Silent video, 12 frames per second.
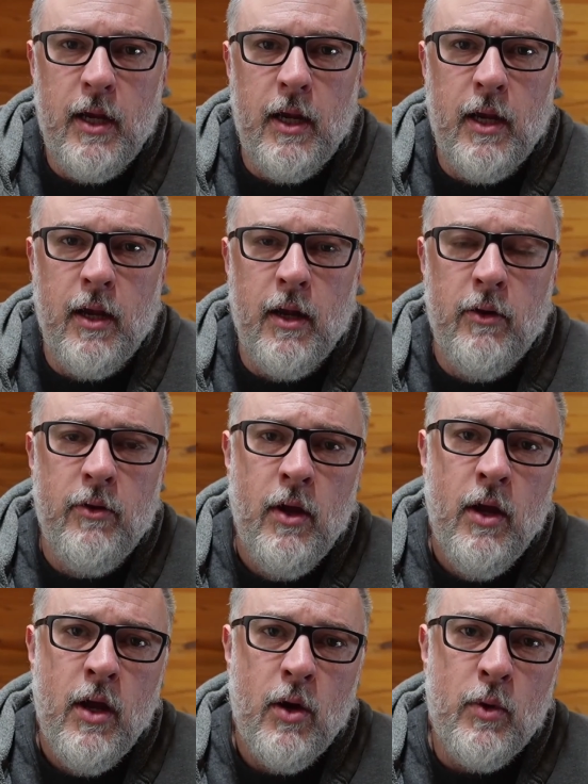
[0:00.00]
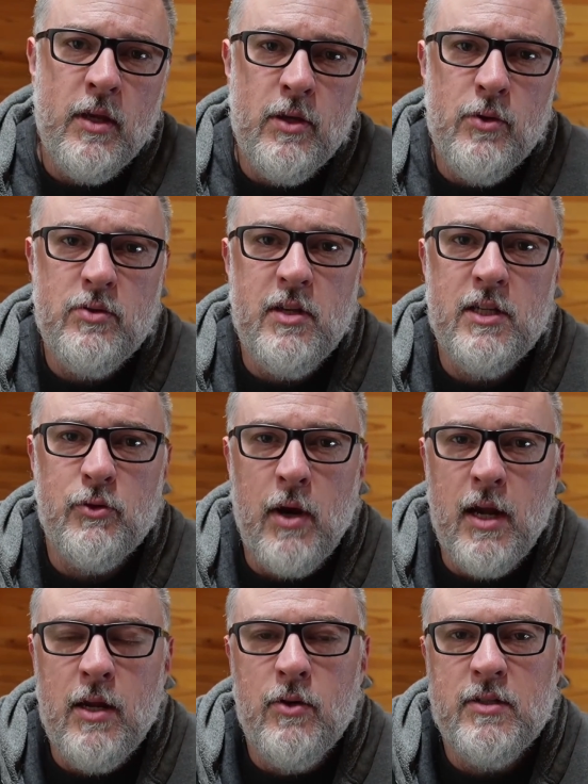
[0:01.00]
and we used these
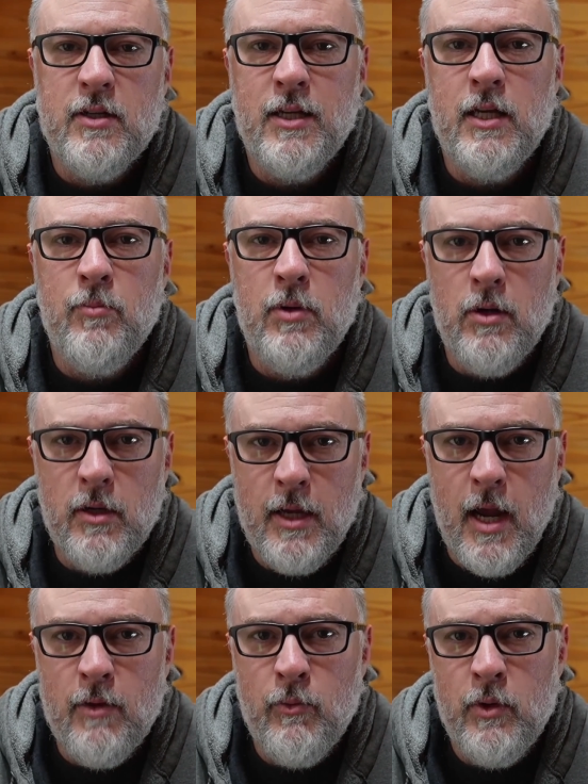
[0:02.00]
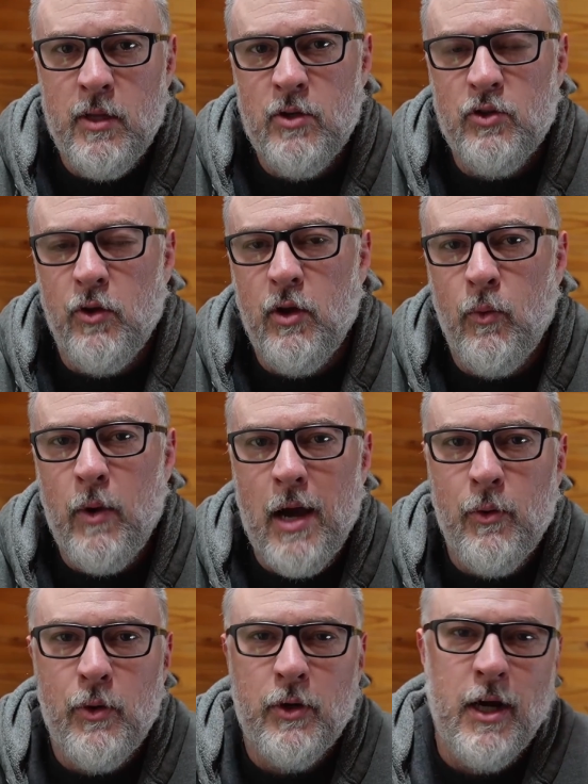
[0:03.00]
radios to communicate with each other
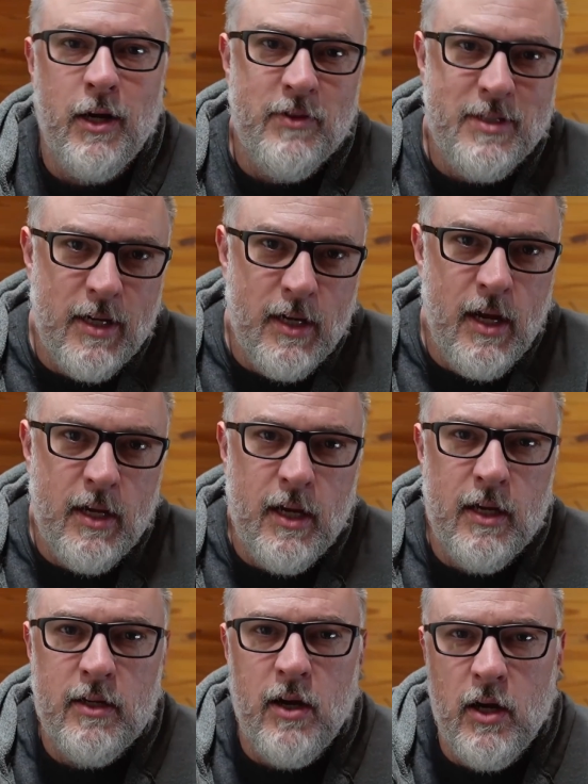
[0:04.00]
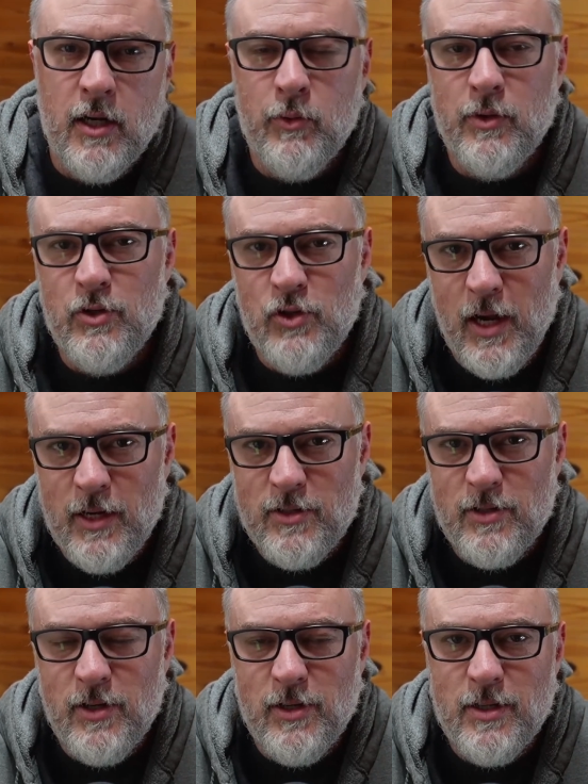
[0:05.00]
while we were kind of digging and cutting with the
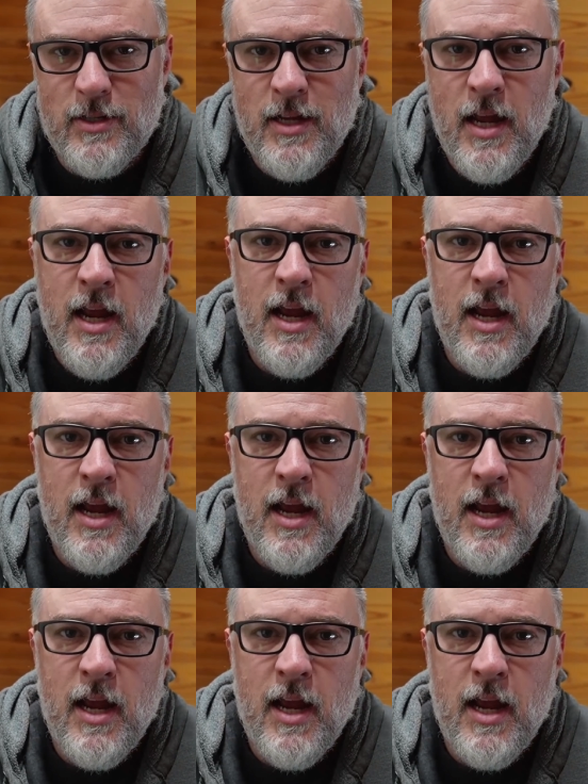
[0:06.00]
chainsaws